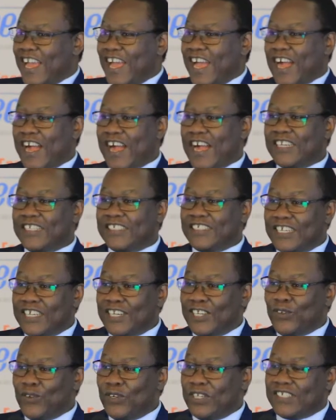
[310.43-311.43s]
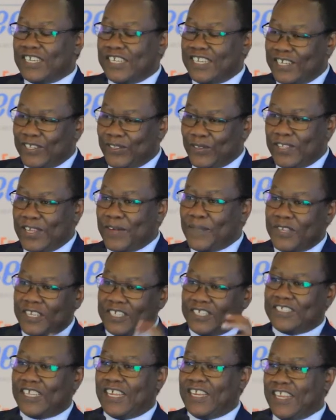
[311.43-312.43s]
I can tell you, listening to them
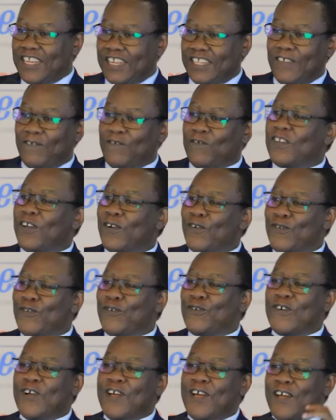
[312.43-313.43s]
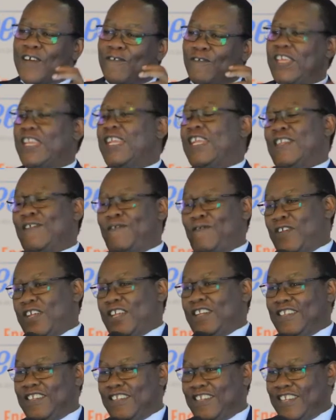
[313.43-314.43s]
yesterday, the future will look very
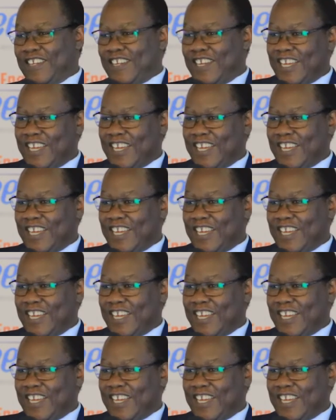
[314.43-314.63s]
different.